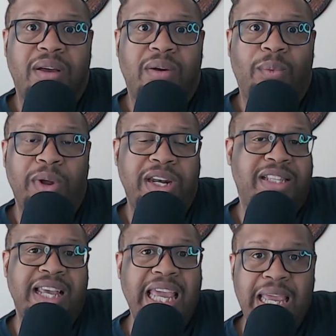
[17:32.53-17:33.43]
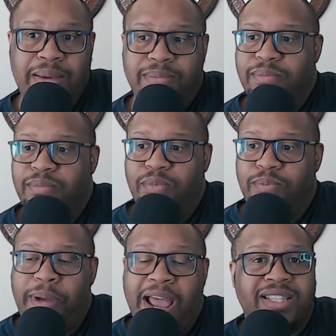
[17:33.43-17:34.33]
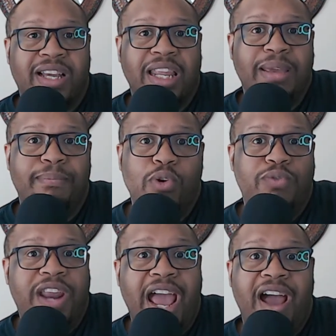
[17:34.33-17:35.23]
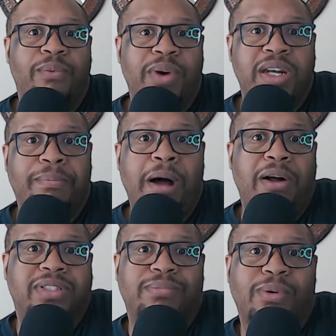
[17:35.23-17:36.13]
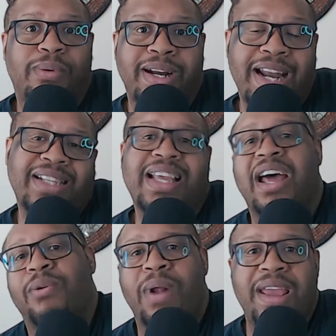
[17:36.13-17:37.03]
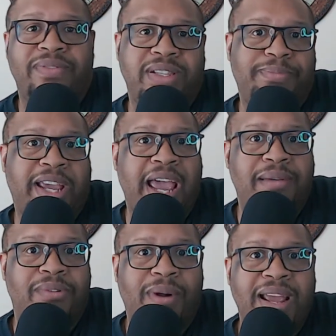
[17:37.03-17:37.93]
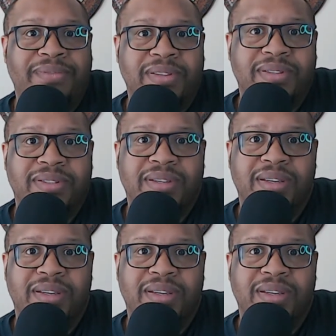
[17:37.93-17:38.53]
When the team basically moved out and went to Baltimore, and that's how the Ravens became the Ravens.